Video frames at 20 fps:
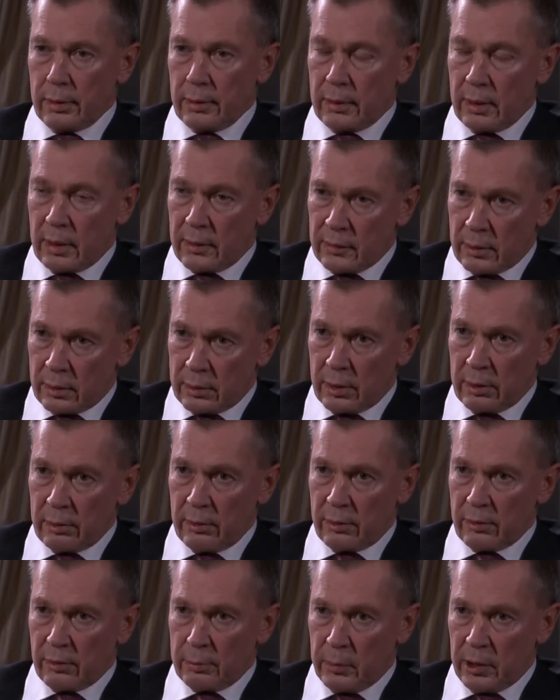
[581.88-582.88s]
Doesn't
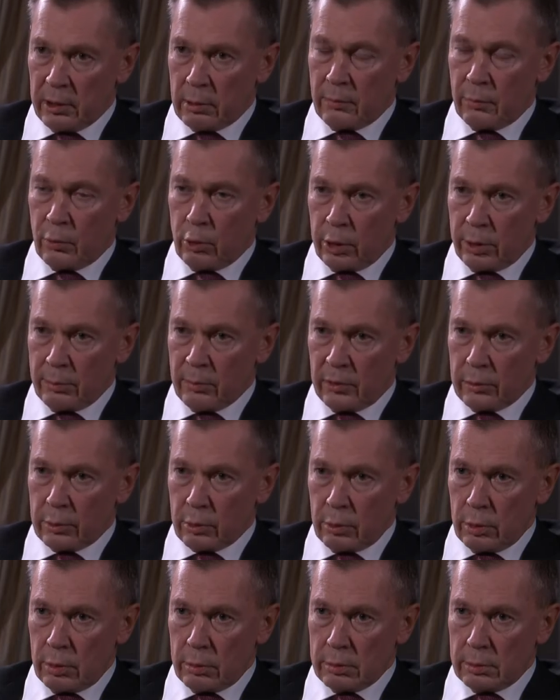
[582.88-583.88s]
it speak volumes
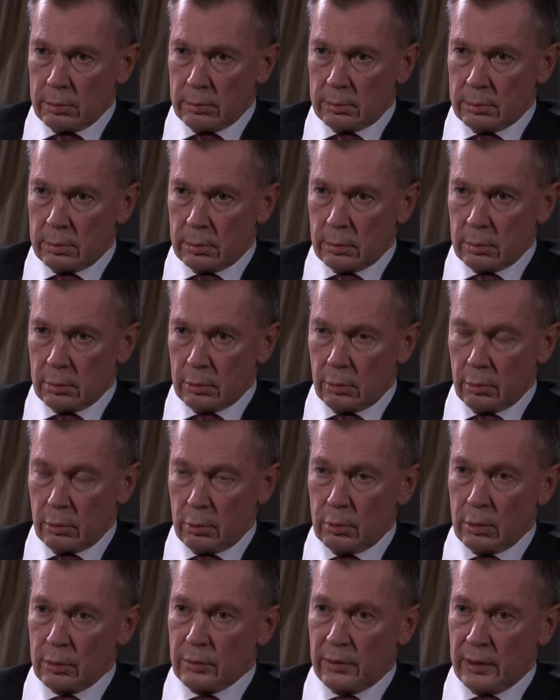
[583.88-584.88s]
to you,
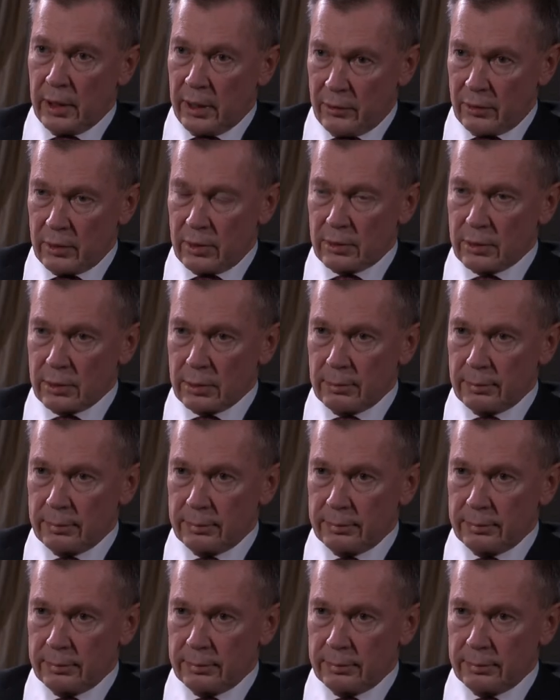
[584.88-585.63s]
or does it?